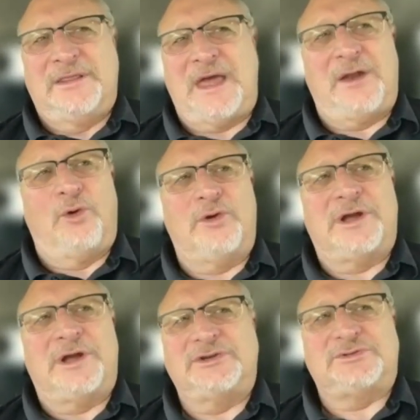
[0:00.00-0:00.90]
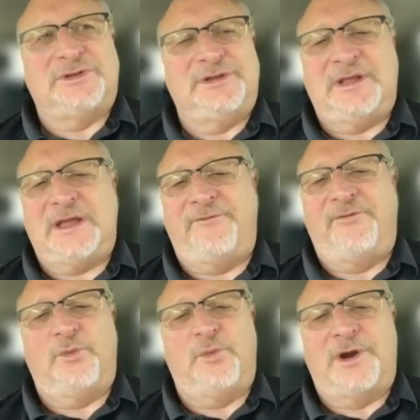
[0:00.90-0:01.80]
that whole country,
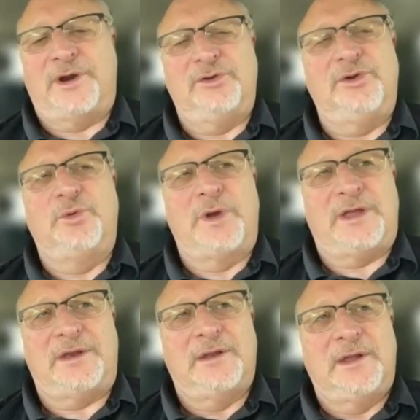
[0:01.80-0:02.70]
everywhere you went,